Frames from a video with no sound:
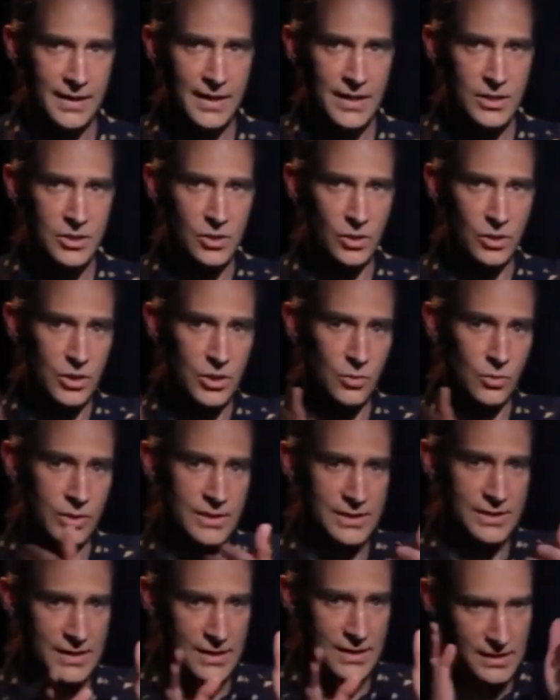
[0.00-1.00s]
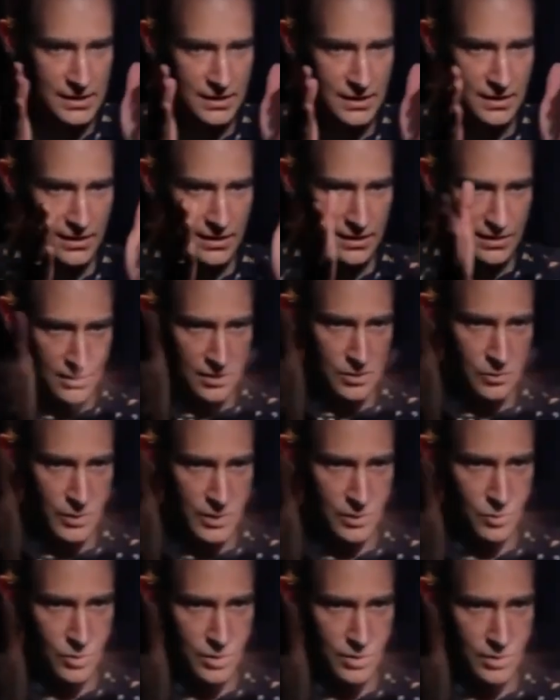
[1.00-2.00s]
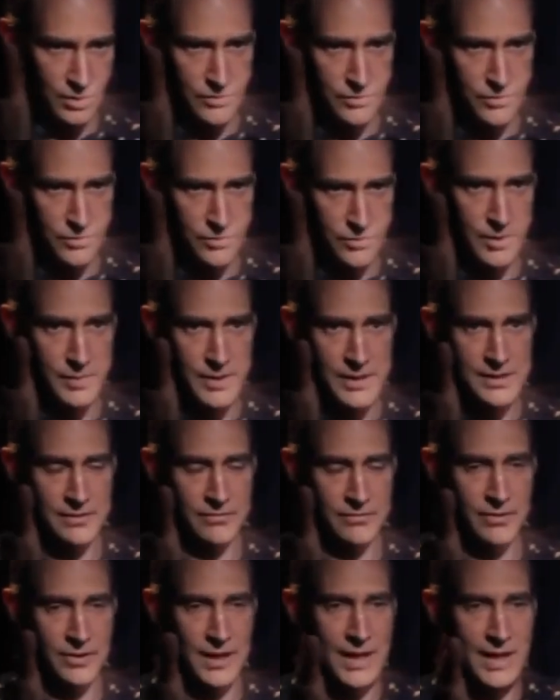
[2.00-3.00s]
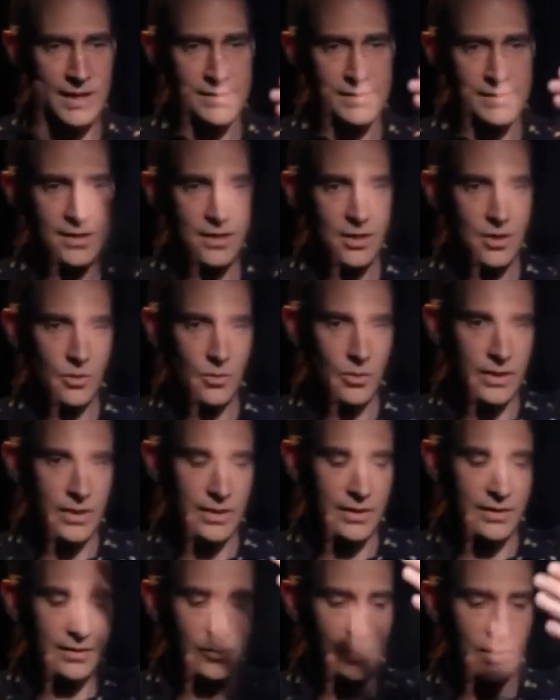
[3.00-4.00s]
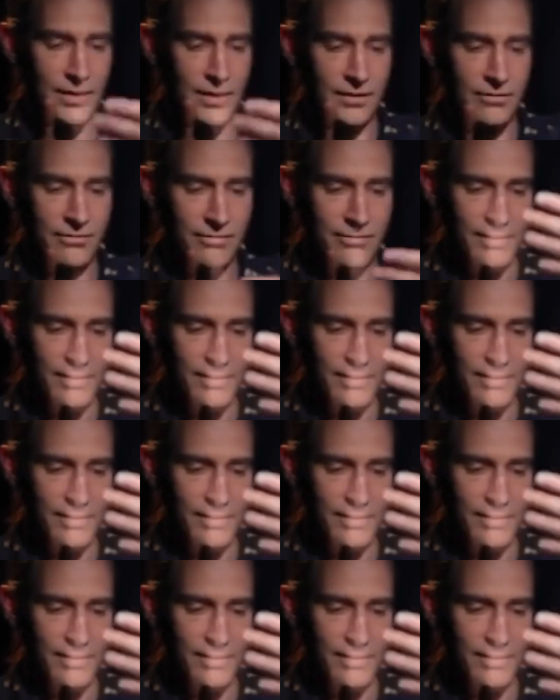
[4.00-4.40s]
So you would see the real world through the piece of glass with a